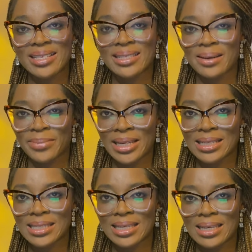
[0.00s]

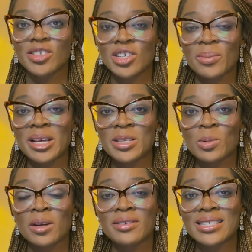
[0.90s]
stability. Germany is
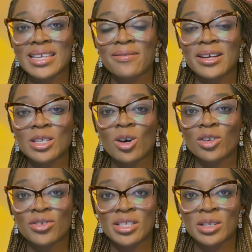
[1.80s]
one of the safest
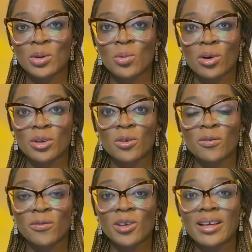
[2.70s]
countries in the world. You'll
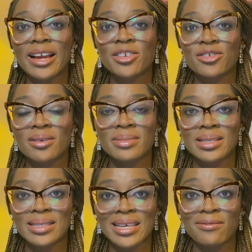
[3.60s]
feel extremely
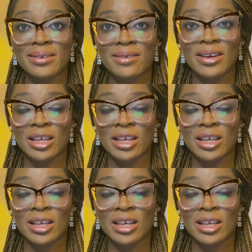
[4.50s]
safe living